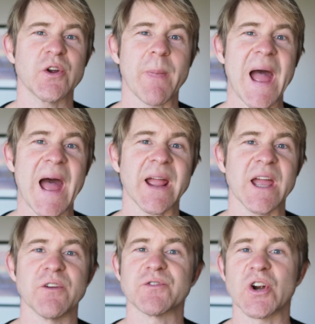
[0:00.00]
Mac
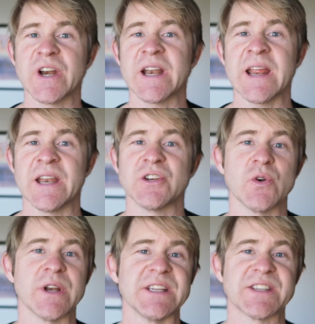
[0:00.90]
and you've turned it
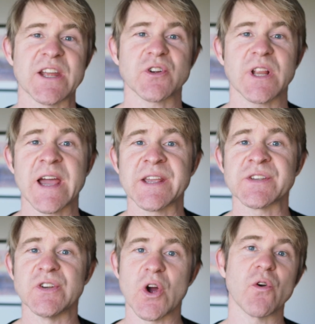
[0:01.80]
into a
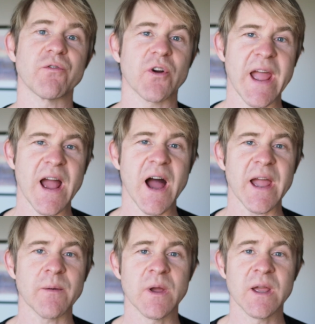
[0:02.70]
decentralized node for
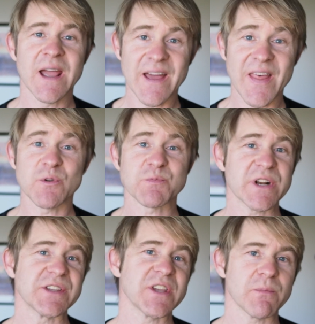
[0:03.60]
AI. And that was
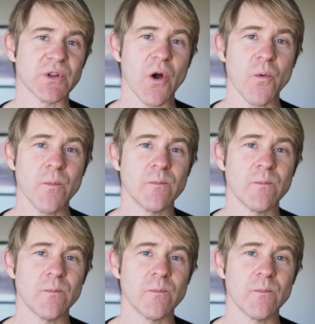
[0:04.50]
pretty simple, no?